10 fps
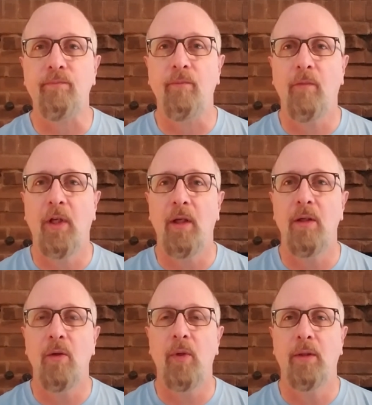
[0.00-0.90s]
He can do
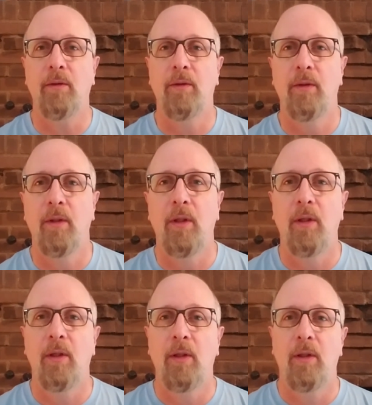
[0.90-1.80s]
it.
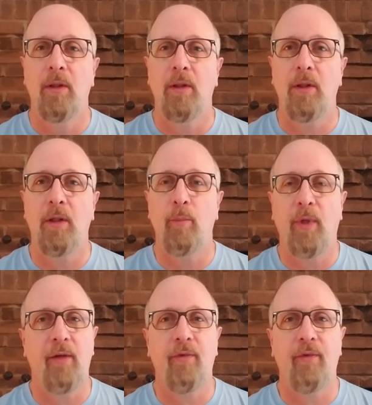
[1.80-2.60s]
He can bless them.